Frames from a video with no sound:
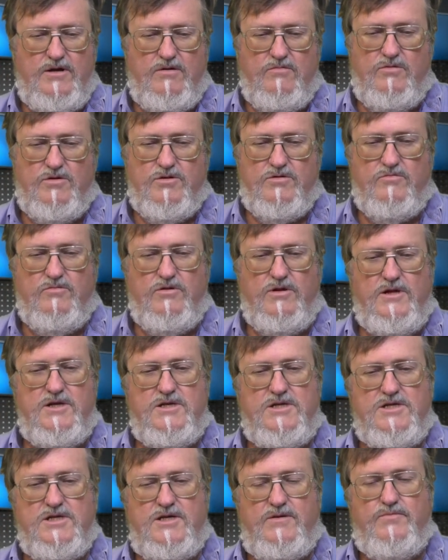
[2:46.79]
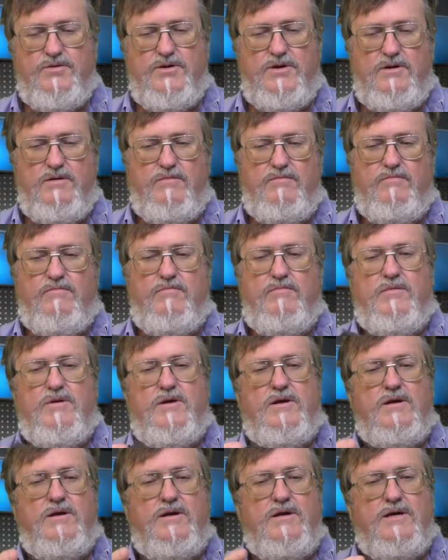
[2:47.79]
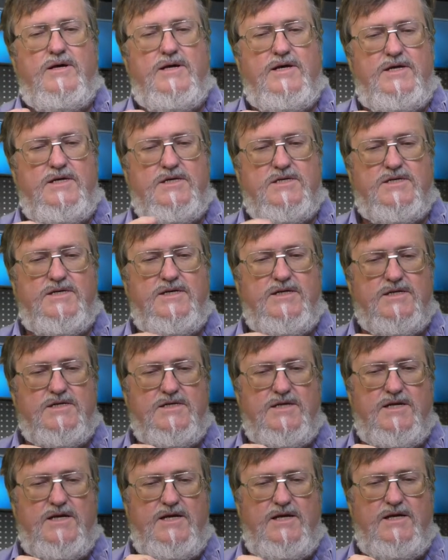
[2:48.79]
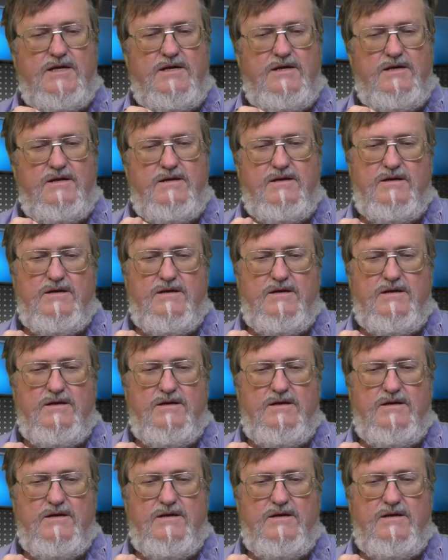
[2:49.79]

with the really deep heat sinks in here,